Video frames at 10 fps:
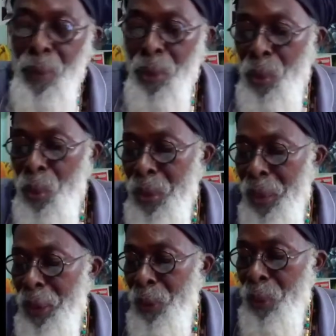But the court
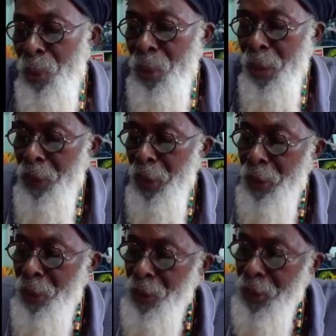what code of
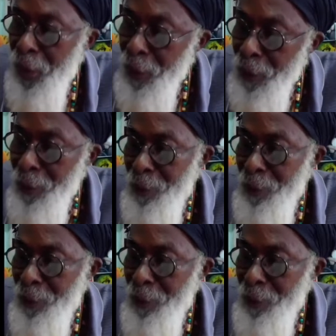conduct say?